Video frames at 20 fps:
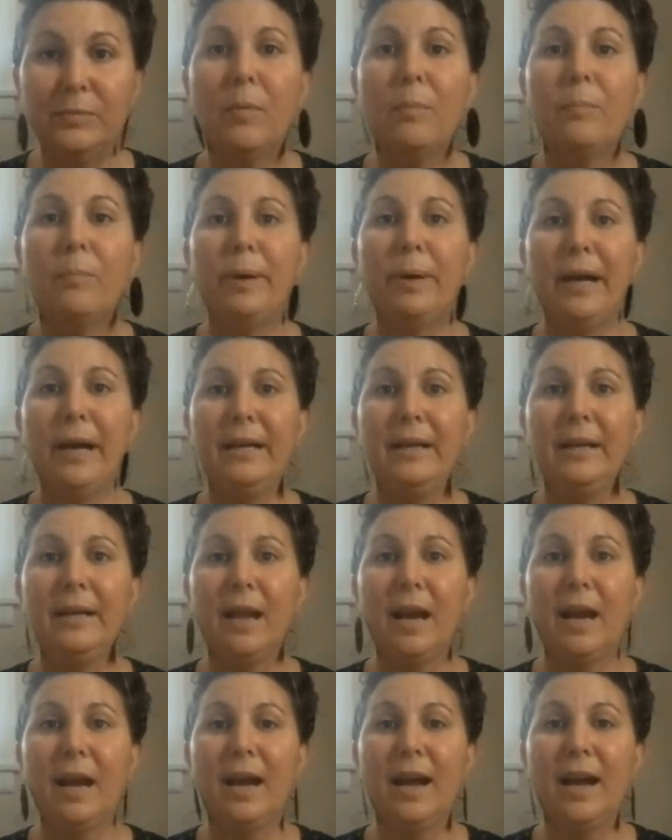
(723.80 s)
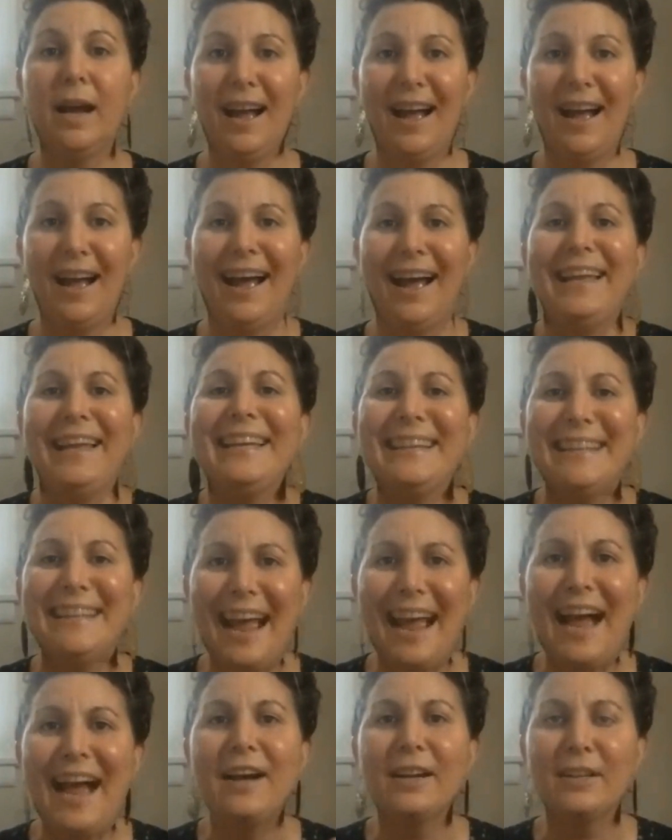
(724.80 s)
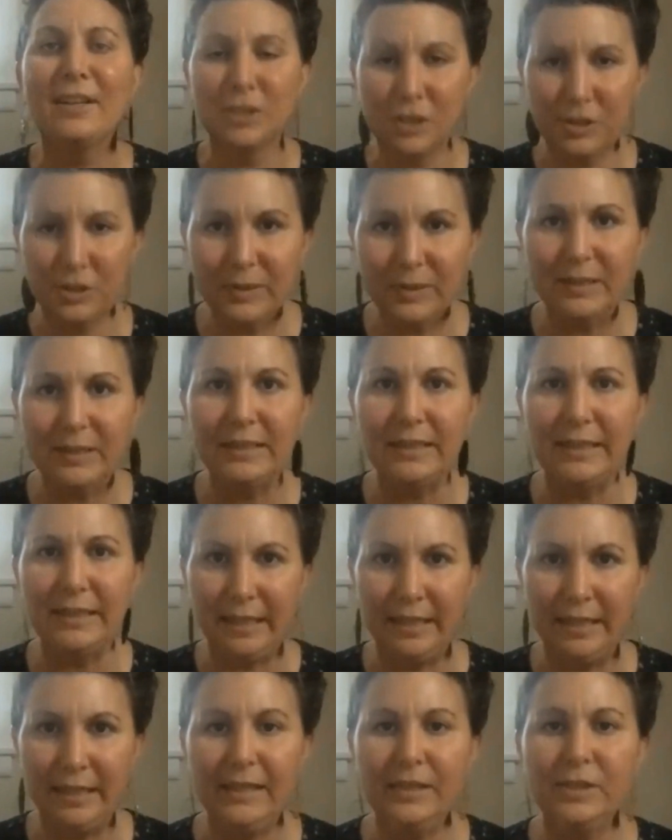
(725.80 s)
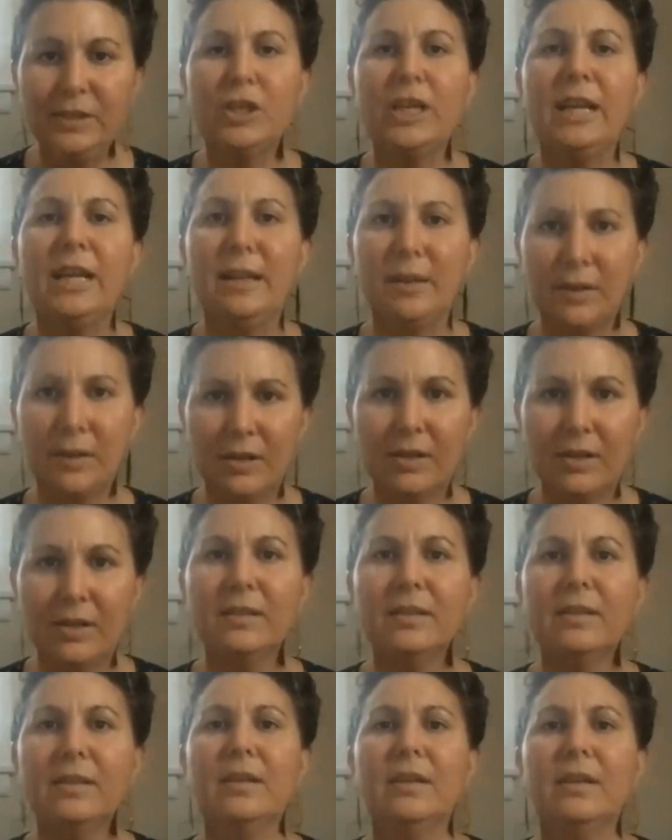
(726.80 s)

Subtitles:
but I can actually channel